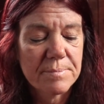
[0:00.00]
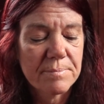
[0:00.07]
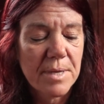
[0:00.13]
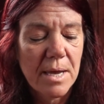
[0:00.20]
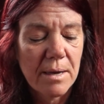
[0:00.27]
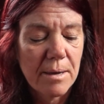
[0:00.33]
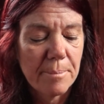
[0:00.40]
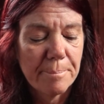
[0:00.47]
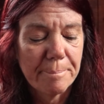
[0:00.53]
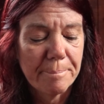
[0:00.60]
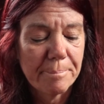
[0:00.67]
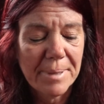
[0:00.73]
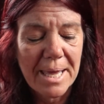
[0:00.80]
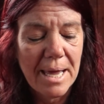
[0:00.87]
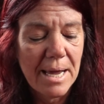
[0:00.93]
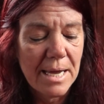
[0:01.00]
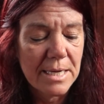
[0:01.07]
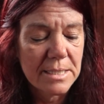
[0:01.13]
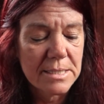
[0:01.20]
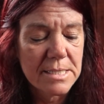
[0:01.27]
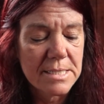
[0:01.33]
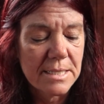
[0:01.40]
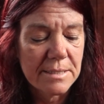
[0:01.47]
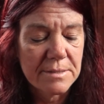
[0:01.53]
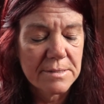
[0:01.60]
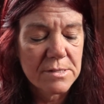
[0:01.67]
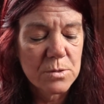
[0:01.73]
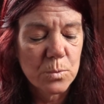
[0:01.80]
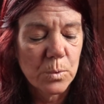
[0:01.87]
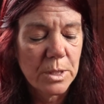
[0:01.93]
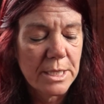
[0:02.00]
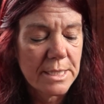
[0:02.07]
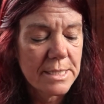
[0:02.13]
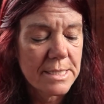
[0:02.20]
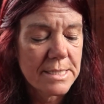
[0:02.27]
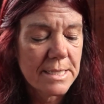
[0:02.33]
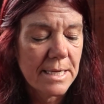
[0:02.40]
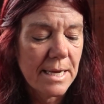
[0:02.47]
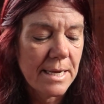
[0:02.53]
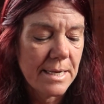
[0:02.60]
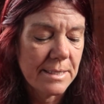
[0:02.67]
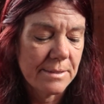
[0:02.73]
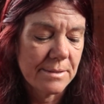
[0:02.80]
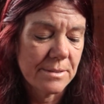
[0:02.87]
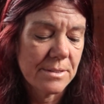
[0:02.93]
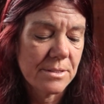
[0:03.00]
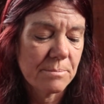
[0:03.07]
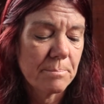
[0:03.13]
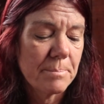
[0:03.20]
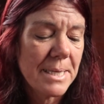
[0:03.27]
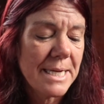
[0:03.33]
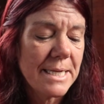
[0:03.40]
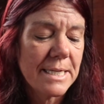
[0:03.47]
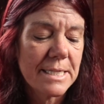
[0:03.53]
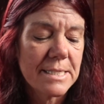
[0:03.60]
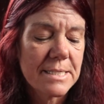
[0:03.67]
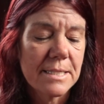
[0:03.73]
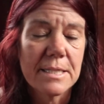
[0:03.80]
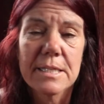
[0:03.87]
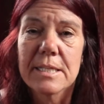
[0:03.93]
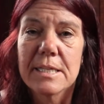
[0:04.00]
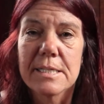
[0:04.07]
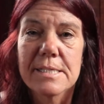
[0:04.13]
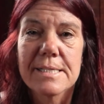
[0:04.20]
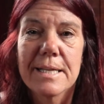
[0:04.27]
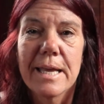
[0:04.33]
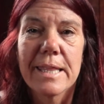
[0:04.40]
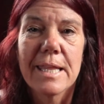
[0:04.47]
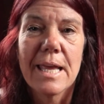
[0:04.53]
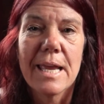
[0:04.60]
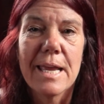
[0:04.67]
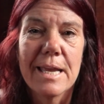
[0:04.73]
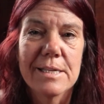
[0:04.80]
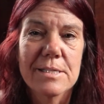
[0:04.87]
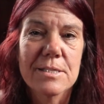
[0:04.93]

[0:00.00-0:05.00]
cards and suites and meanings and things like that.